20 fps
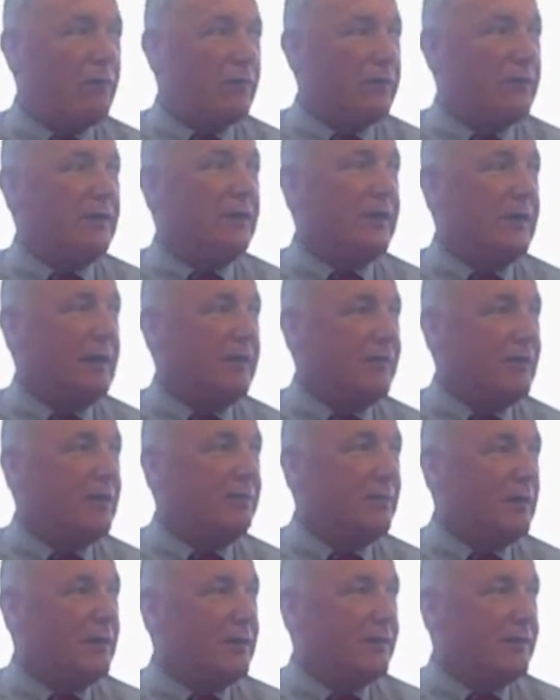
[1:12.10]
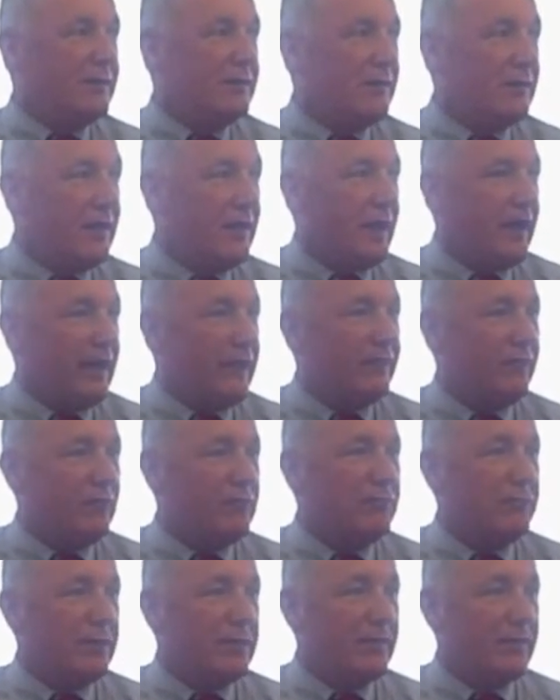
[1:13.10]
we didn't have anybody in the cave
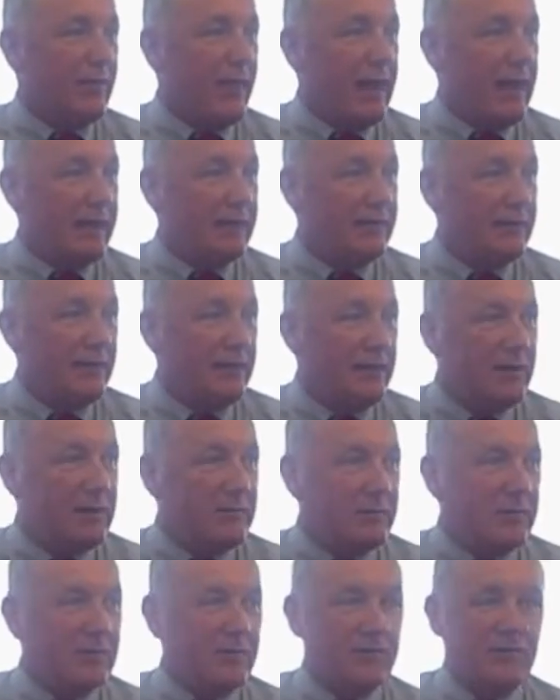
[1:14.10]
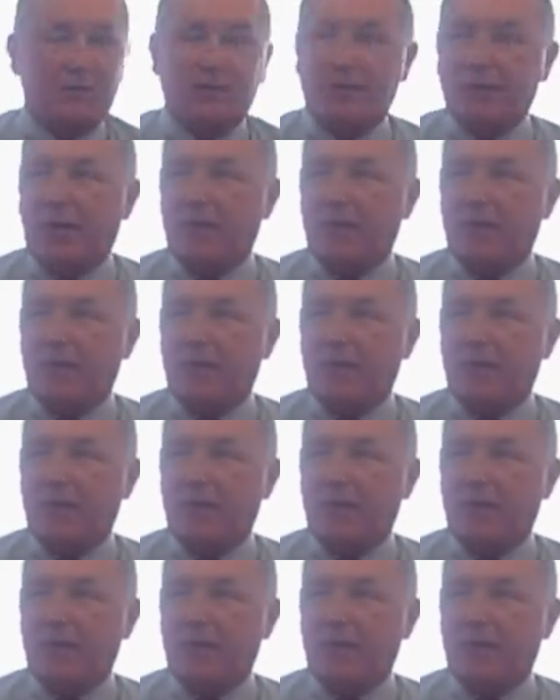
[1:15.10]
with bin Laden, because in the